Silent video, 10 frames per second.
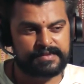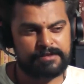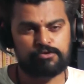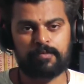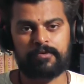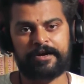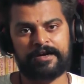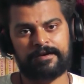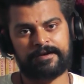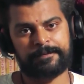There's no
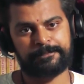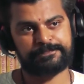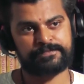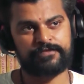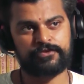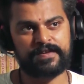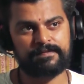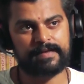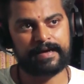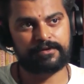point if you
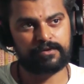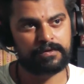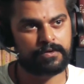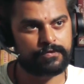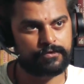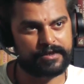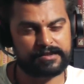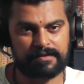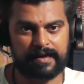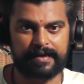think that you'll go for a
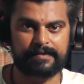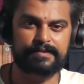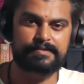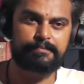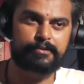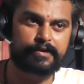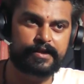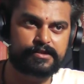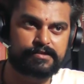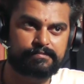strike, there's a
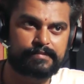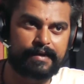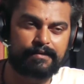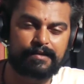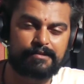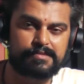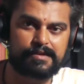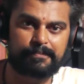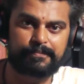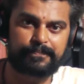protest that comes
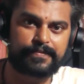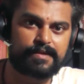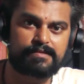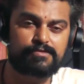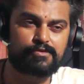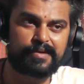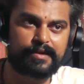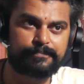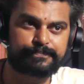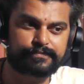up. There are so
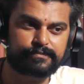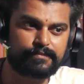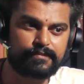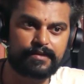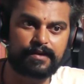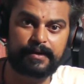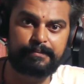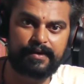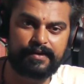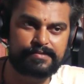many
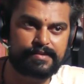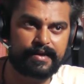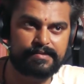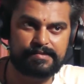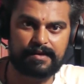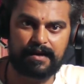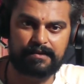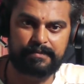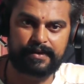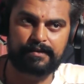rebellions against the
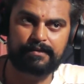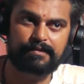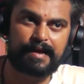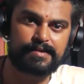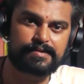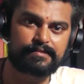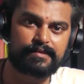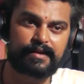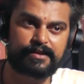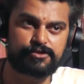government, asking
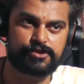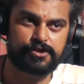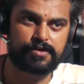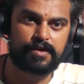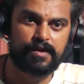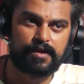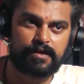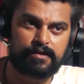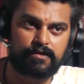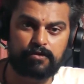the rich
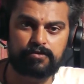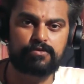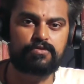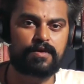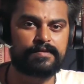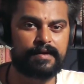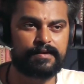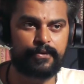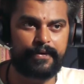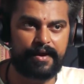not to do what
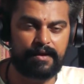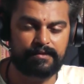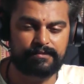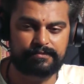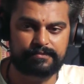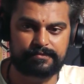they're doing.